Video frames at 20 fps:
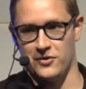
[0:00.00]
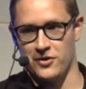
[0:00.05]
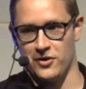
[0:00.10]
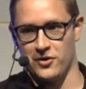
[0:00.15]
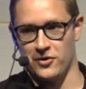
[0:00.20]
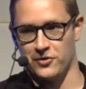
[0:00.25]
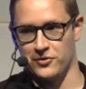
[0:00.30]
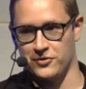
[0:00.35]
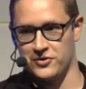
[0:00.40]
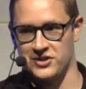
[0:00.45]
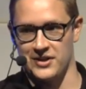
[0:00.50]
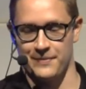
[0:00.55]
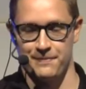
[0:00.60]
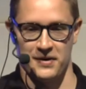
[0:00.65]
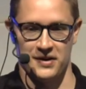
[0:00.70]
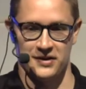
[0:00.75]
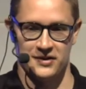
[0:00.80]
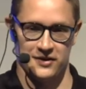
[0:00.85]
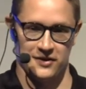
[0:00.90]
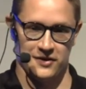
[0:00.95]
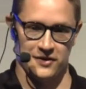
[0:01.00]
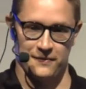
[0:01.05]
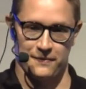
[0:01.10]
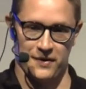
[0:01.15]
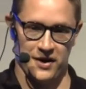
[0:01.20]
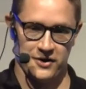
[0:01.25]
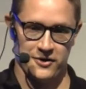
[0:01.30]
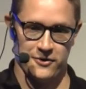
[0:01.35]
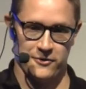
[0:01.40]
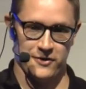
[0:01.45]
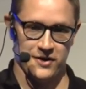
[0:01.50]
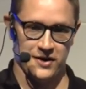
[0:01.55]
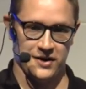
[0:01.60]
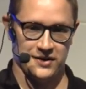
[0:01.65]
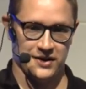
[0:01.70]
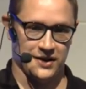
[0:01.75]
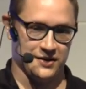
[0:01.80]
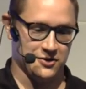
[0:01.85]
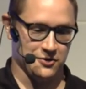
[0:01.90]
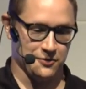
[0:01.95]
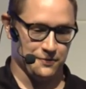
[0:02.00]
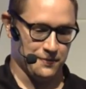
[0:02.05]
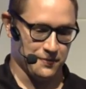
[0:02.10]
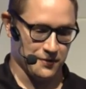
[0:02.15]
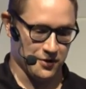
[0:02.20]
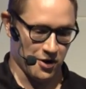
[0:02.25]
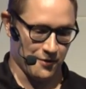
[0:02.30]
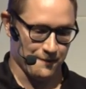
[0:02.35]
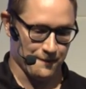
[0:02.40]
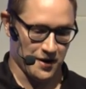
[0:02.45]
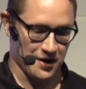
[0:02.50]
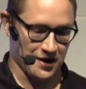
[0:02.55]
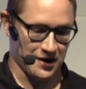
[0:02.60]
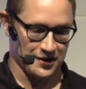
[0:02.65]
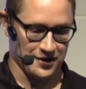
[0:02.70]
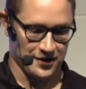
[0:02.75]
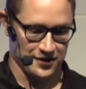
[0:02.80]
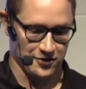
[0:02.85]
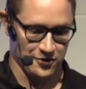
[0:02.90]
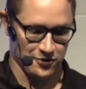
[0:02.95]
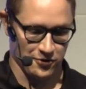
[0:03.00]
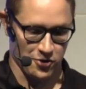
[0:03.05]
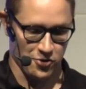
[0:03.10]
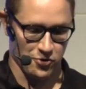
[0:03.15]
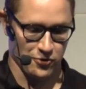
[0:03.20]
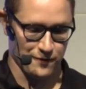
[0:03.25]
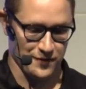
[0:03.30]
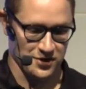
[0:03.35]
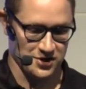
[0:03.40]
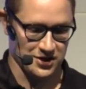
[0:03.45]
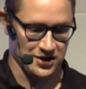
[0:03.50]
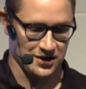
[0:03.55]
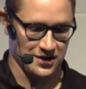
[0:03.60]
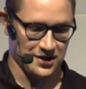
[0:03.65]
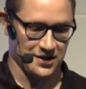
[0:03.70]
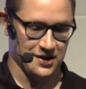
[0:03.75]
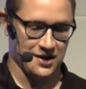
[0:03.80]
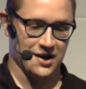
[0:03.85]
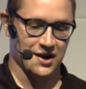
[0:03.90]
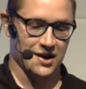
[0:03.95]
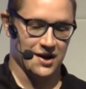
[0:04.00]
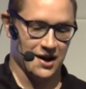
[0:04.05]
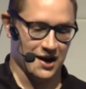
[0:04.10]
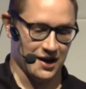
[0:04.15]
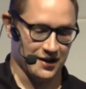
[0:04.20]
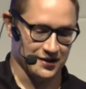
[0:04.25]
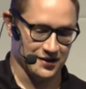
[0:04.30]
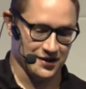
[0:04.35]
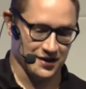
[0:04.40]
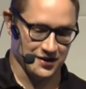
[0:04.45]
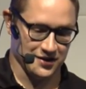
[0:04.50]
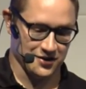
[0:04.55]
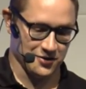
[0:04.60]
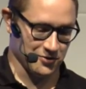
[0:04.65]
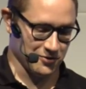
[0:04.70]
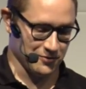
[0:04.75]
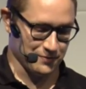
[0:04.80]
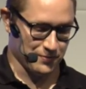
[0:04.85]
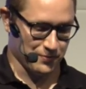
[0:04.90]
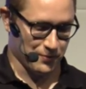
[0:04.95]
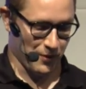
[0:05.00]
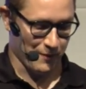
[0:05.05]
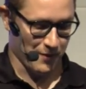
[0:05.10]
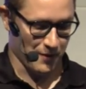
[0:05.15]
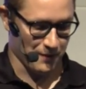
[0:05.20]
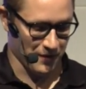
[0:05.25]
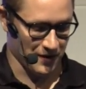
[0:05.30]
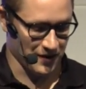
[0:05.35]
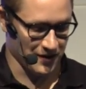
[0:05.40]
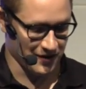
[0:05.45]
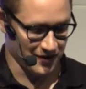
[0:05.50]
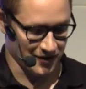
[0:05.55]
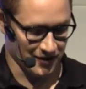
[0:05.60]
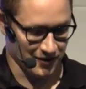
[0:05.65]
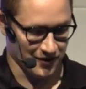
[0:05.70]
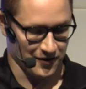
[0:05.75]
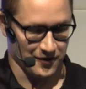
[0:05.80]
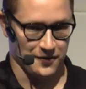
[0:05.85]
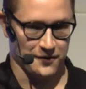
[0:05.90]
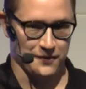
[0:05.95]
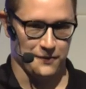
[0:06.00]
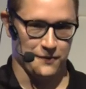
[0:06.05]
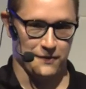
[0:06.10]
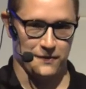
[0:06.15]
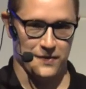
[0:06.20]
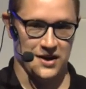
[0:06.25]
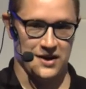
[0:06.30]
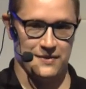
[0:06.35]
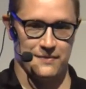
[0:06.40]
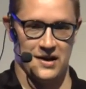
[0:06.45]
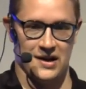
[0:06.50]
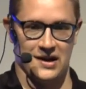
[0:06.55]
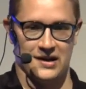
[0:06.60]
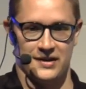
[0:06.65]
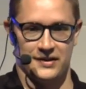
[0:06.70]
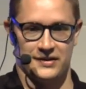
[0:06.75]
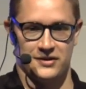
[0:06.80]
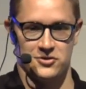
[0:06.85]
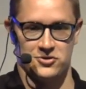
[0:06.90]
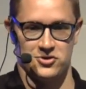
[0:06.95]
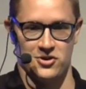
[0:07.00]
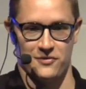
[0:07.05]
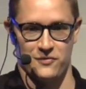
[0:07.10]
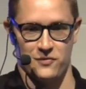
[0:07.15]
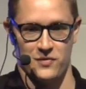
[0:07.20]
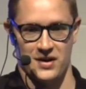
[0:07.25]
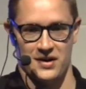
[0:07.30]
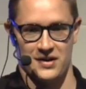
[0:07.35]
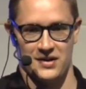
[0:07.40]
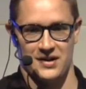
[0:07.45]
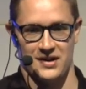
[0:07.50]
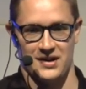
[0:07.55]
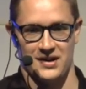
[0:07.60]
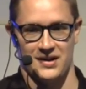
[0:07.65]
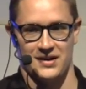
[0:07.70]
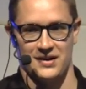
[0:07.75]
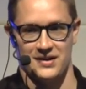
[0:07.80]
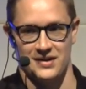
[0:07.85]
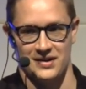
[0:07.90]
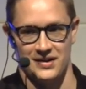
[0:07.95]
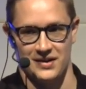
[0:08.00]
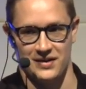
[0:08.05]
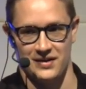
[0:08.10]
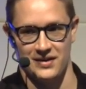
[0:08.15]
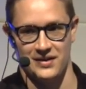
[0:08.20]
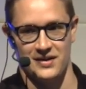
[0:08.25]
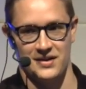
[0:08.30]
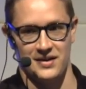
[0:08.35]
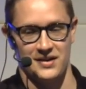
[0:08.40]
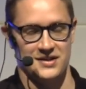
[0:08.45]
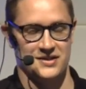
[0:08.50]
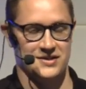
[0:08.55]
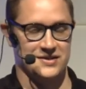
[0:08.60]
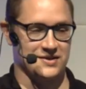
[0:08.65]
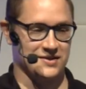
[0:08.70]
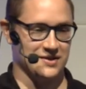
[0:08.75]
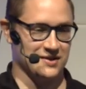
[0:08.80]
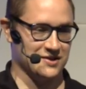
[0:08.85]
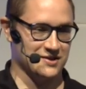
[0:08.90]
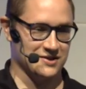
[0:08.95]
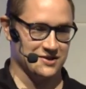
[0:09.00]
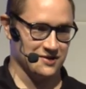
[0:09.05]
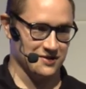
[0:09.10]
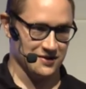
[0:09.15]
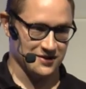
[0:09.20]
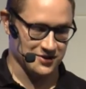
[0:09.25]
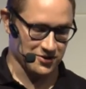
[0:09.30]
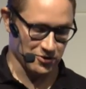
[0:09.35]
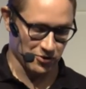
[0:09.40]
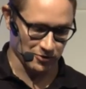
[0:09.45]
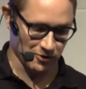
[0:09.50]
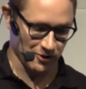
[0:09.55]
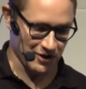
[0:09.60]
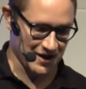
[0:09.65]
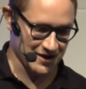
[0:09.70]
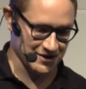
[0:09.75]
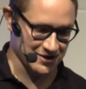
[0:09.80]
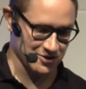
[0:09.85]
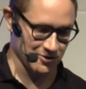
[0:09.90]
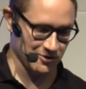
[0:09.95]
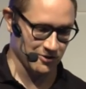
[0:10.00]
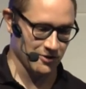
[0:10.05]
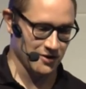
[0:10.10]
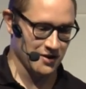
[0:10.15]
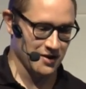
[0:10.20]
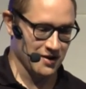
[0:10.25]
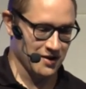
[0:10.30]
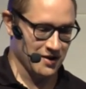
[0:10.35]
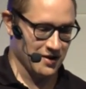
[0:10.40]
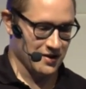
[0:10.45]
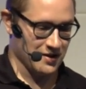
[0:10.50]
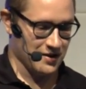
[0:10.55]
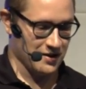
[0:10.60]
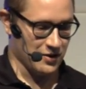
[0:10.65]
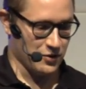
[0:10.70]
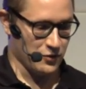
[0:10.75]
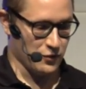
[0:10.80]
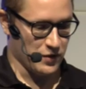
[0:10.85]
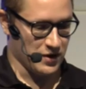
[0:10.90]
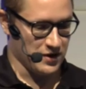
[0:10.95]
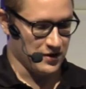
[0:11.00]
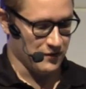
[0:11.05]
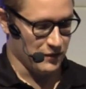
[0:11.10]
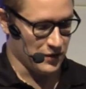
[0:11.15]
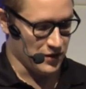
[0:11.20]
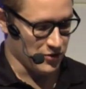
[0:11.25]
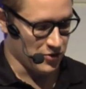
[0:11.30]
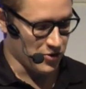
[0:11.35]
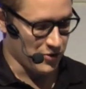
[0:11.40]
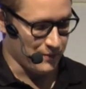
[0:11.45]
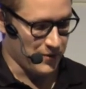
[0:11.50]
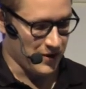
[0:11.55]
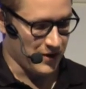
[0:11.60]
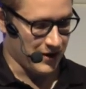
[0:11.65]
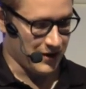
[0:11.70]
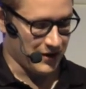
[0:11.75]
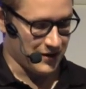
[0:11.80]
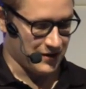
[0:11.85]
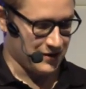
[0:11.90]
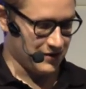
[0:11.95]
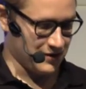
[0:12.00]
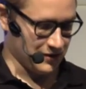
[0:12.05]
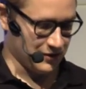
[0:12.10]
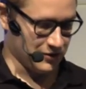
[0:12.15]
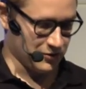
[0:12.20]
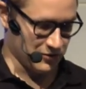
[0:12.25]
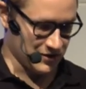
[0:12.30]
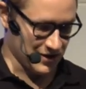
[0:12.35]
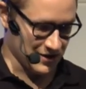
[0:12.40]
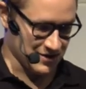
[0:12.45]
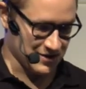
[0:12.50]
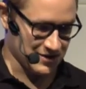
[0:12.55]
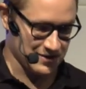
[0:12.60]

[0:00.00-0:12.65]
zipping the binary that you compiled in your own machine, and then you probably emailed it to someone, and it's total hassle when you compare it to this.